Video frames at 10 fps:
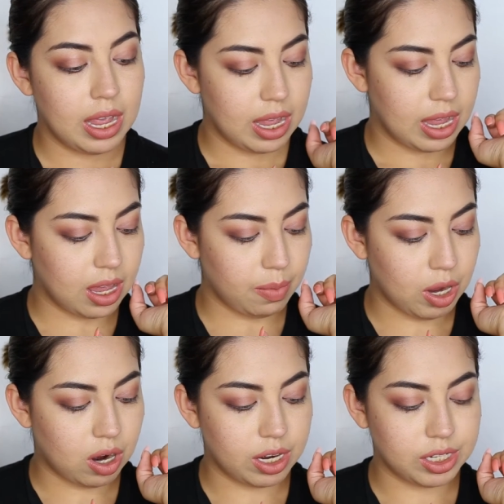gave me
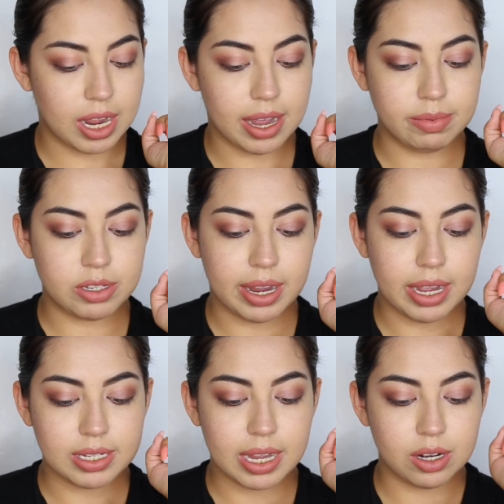a hard time, so I
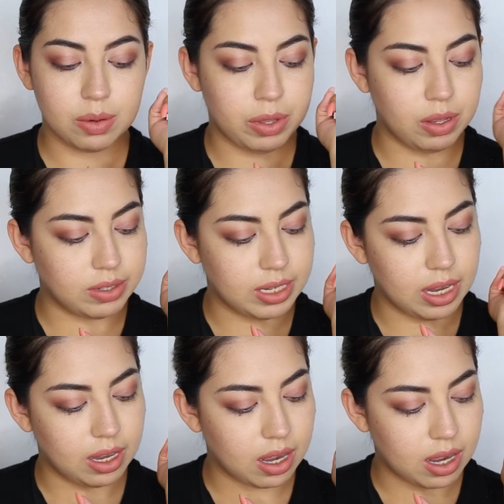had to end up
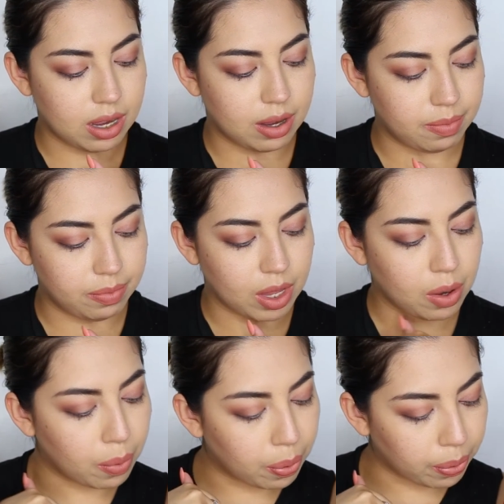using, and
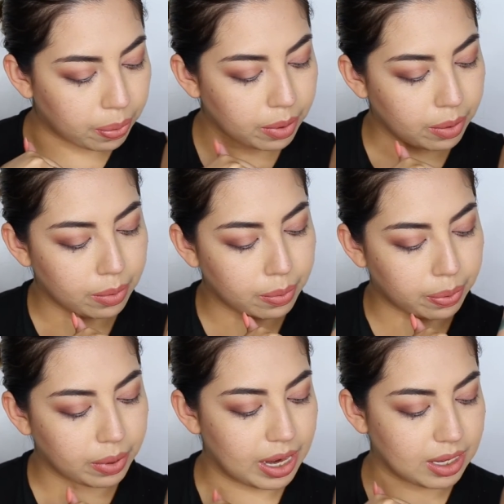
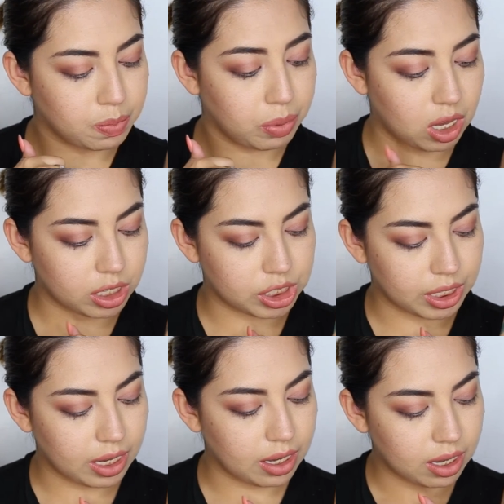it's
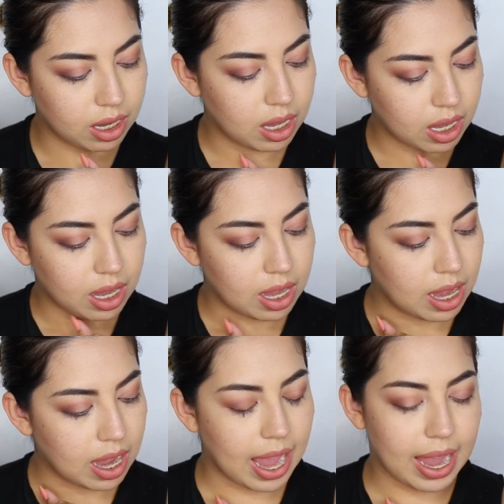blotchy.
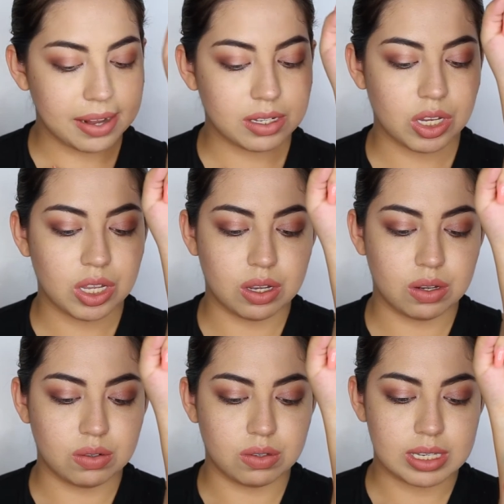I had to
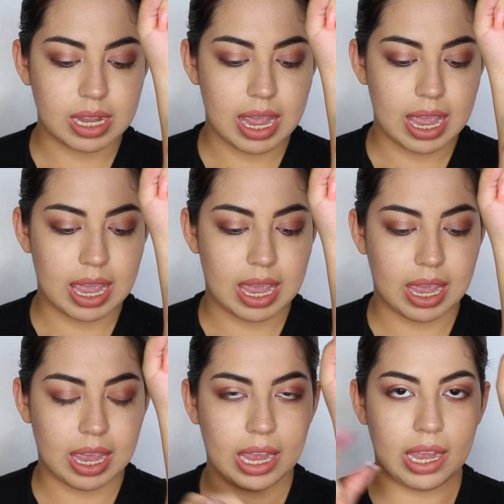use
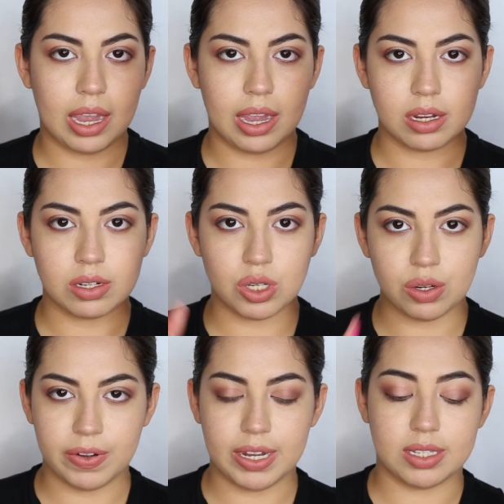a
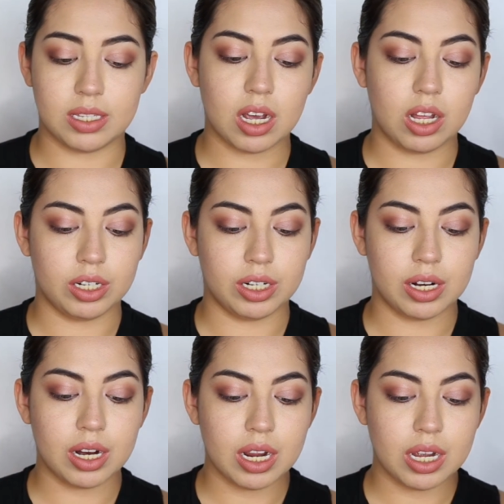Too Faced
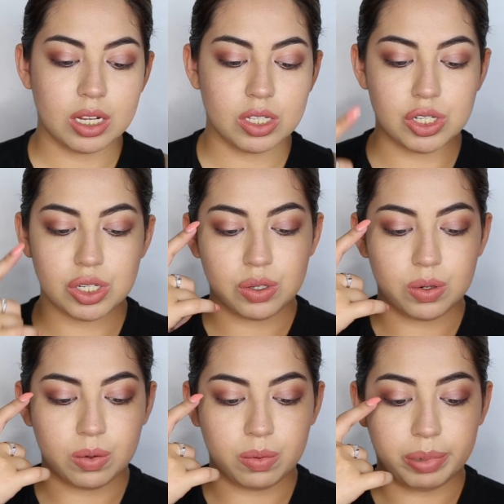color
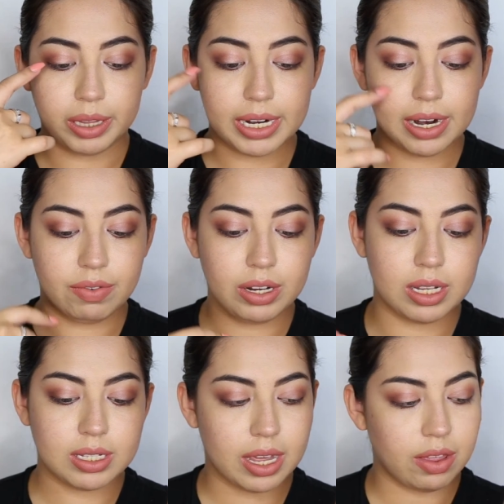to blend
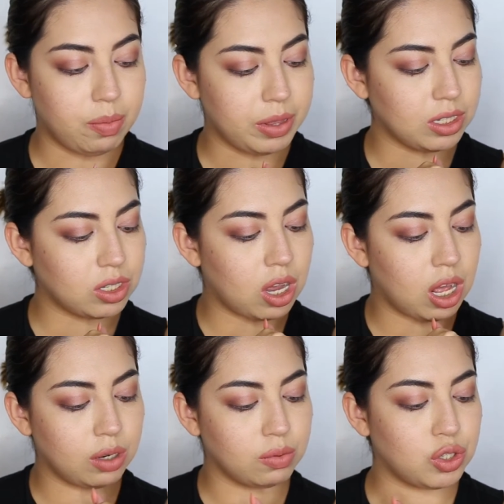everything together, but this
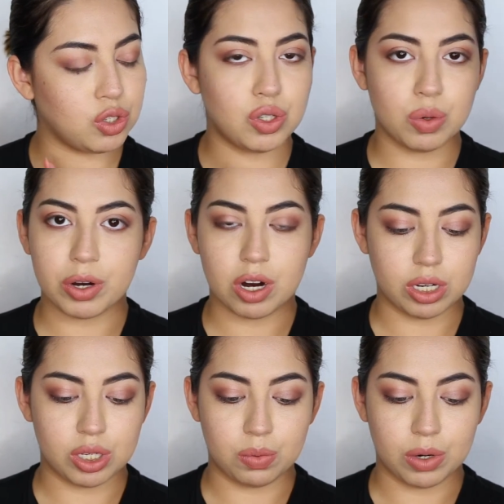color was super
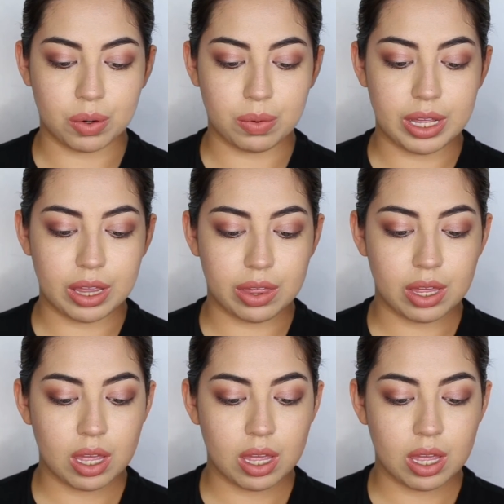hard to work with.